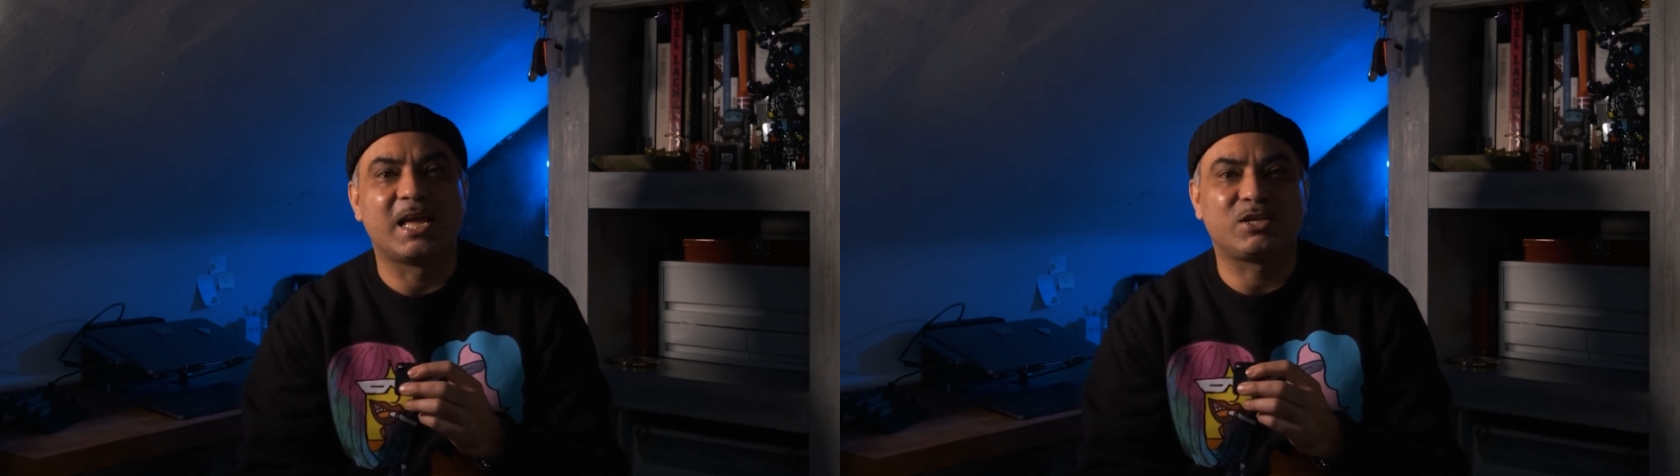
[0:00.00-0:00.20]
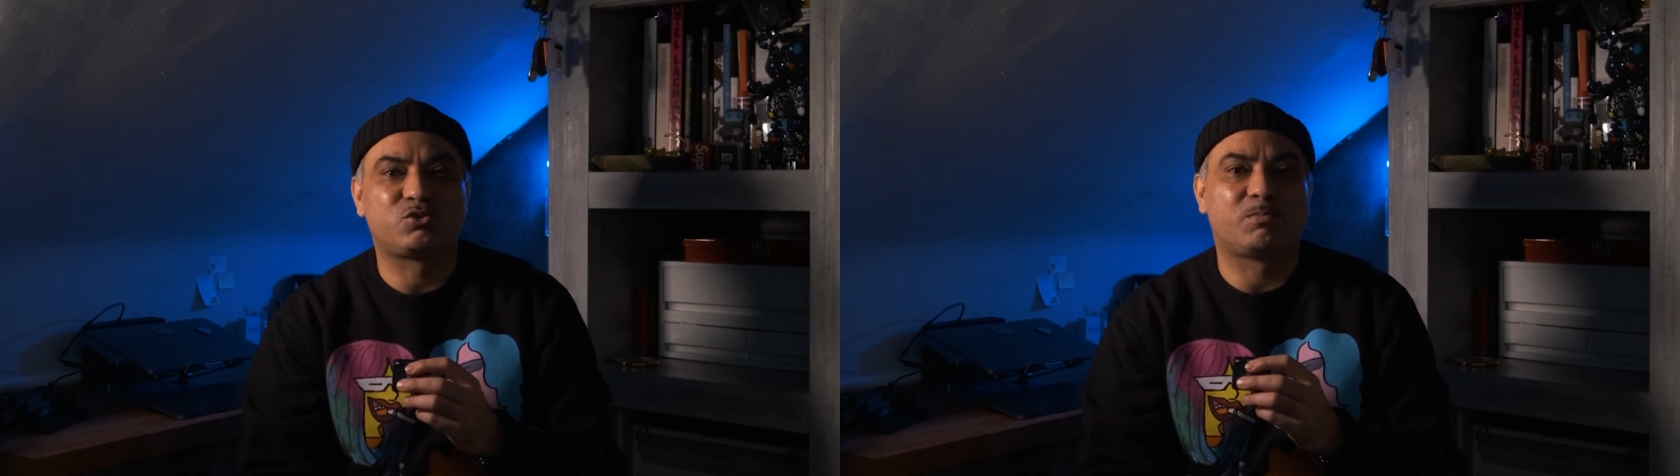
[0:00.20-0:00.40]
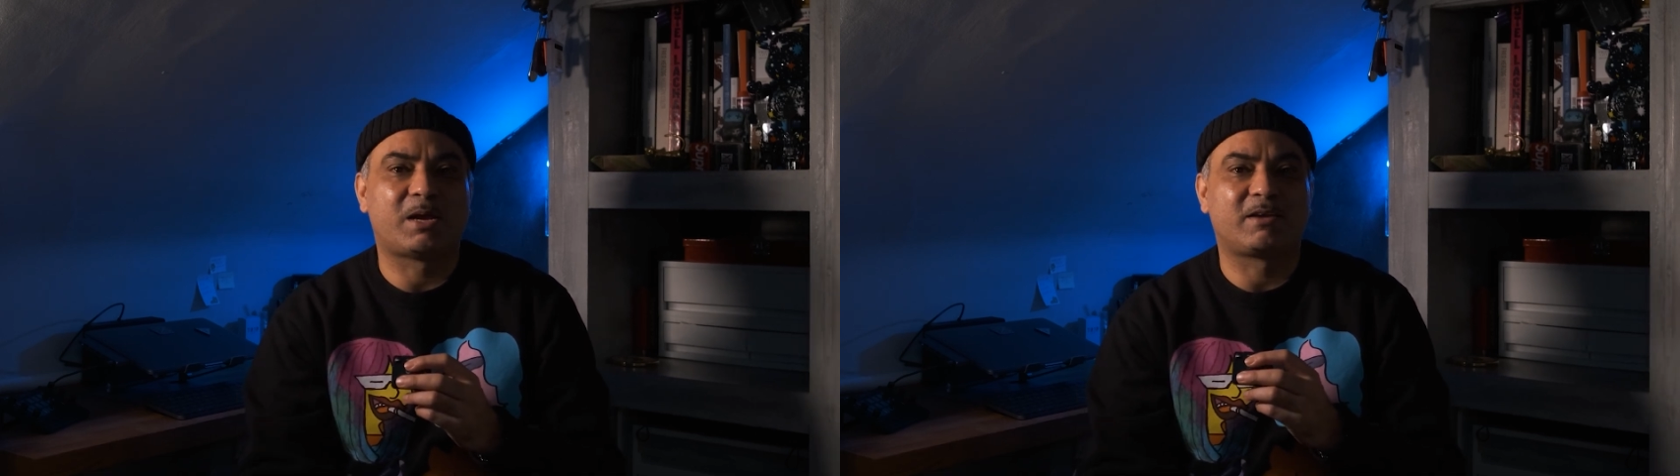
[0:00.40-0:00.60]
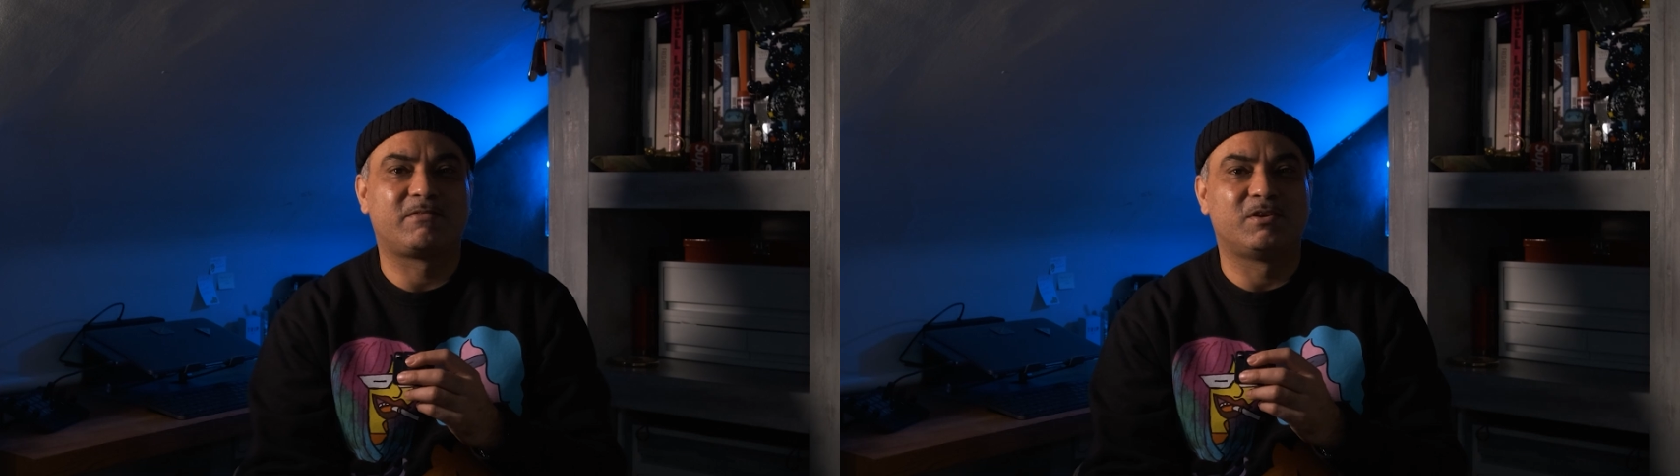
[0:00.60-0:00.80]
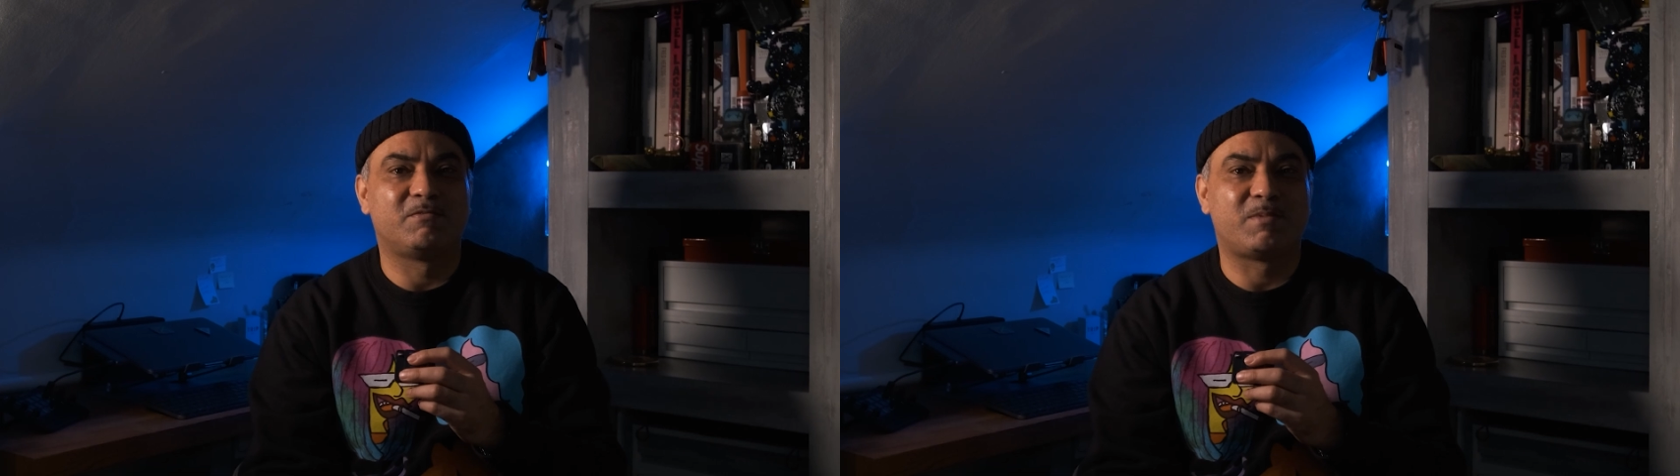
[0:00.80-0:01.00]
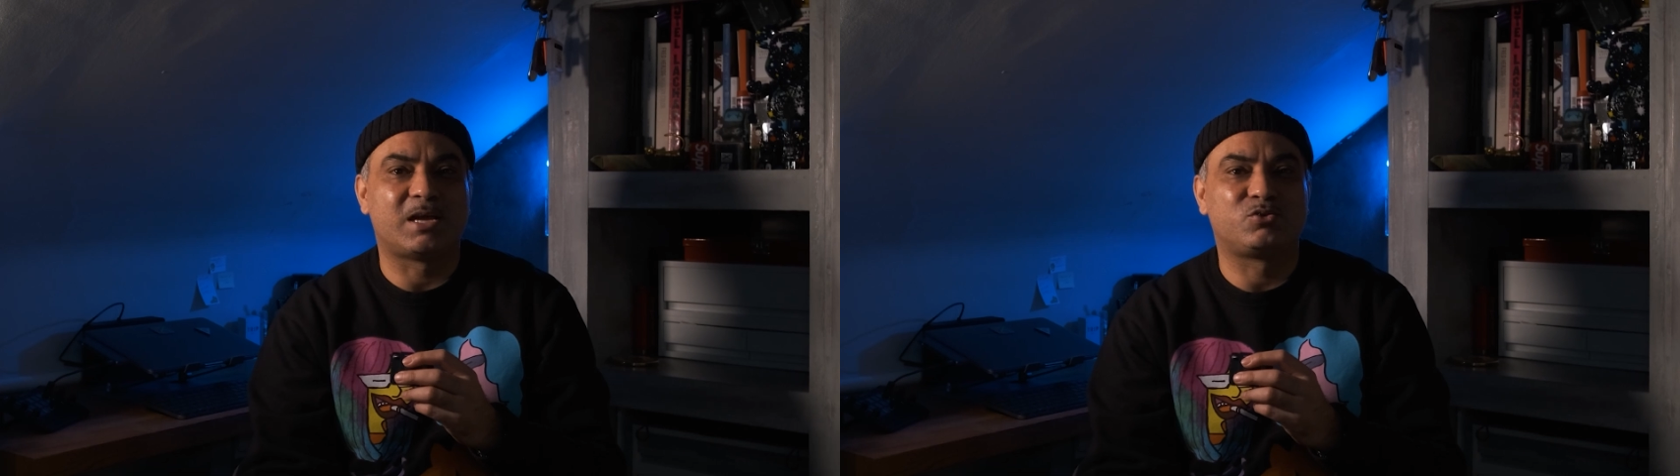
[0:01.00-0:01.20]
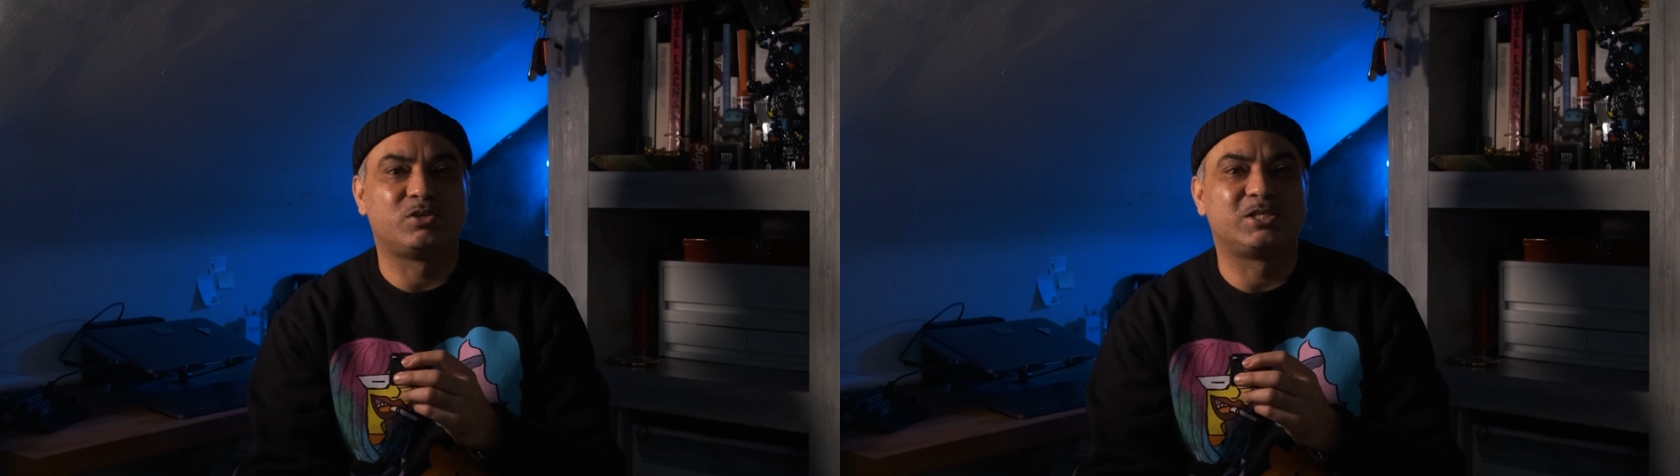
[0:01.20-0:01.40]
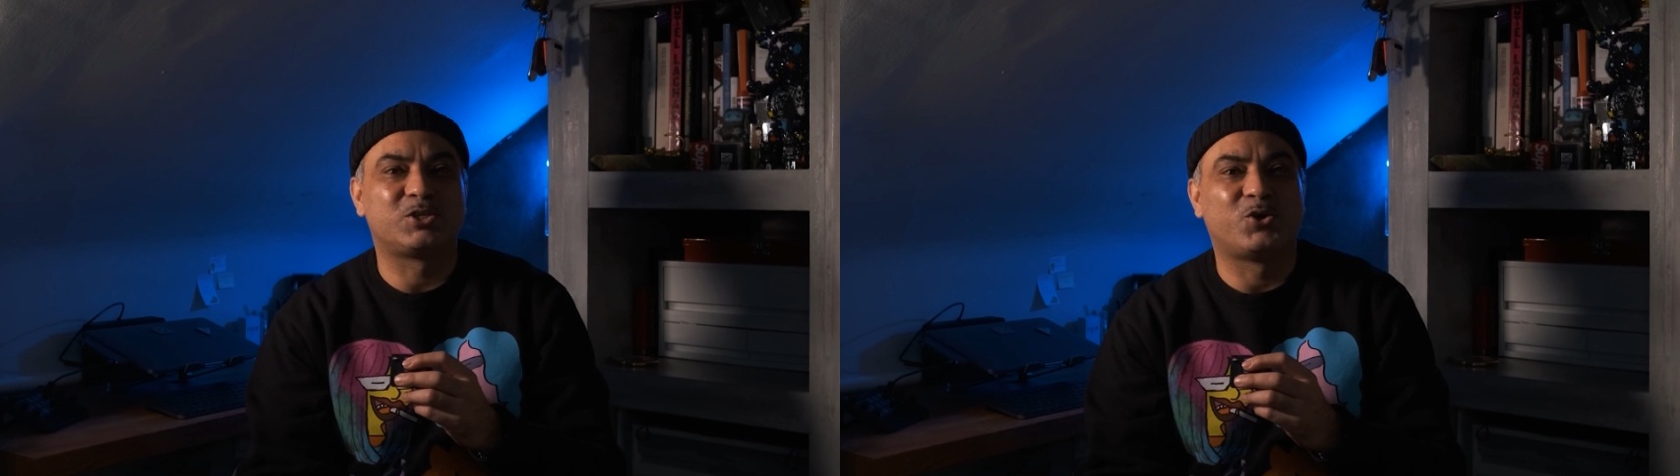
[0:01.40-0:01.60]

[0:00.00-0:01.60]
extra bag full of batteries